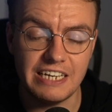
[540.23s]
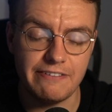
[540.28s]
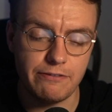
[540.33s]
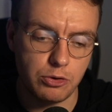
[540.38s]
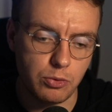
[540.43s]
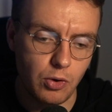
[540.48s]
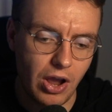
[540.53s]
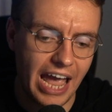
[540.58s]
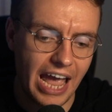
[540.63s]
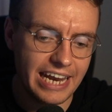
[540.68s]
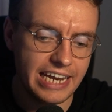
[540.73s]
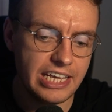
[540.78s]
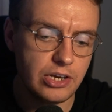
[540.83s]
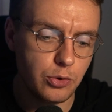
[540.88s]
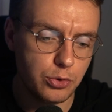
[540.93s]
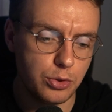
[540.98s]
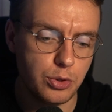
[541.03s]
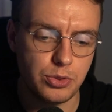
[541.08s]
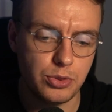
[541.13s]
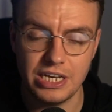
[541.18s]
If there are any
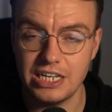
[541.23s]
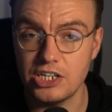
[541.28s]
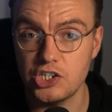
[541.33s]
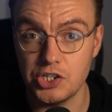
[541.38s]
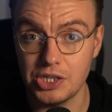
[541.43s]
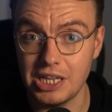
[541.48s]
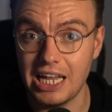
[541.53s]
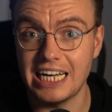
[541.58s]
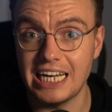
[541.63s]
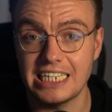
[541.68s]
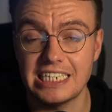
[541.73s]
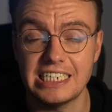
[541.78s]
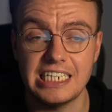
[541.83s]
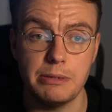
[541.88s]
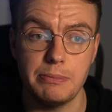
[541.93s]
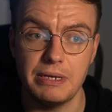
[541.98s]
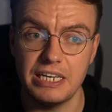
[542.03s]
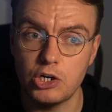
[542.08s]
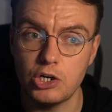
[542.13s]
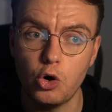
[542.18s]
other things you'd like to see
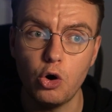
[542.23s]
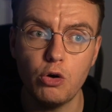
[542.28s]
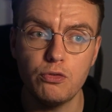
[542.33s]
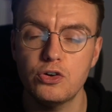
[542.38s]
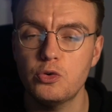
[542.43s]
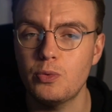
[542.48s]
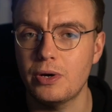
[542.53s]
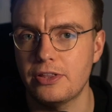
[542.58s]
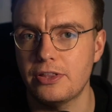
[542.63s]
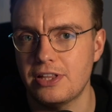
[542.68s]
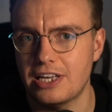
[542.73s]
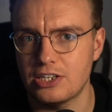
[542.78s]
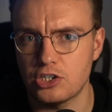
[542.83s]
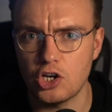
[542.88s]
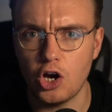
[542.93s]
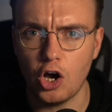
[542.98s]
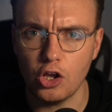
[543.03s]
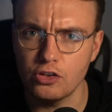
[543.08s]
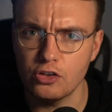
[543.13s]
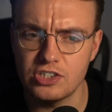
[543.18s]
me cover, whether that's
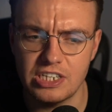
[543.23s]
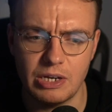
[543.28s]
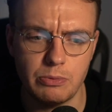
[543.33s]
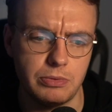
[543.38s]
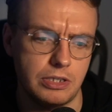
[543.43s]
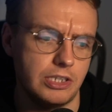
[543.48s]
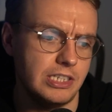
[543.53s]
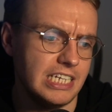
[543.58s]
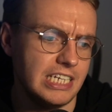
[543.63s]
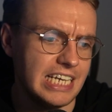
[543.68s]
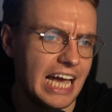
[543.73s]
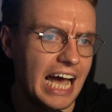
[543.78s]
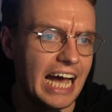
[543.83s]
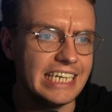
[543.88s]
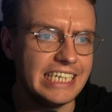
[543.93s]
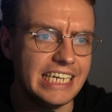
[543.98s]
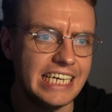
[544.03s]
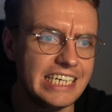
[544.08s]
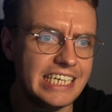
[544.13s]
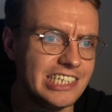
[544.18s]
content, whether that's
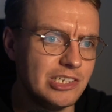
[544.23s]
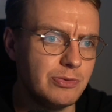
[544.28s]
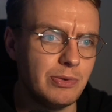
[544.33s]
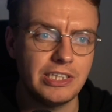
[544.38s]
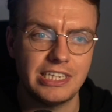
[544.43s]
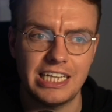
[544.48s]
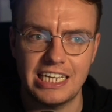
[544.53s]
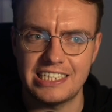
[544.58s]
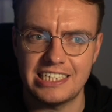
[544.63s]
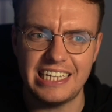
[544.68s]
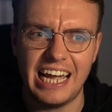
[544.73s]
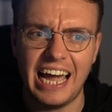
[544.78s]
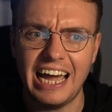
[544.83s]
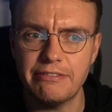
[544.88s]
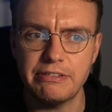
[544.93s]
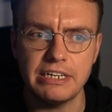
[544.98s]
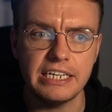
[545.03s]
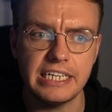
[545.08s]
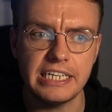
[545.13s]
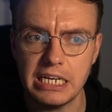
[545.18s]
ideas, whether that's
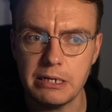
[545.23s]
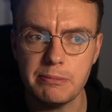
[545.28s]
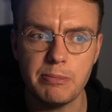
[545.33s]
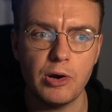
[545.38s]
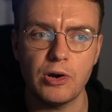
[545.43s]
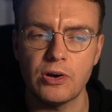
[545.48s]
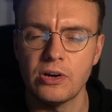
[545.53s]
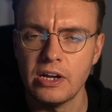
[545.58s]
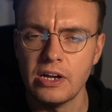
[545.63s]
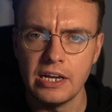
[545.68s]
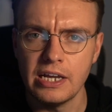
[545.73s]
diving deeper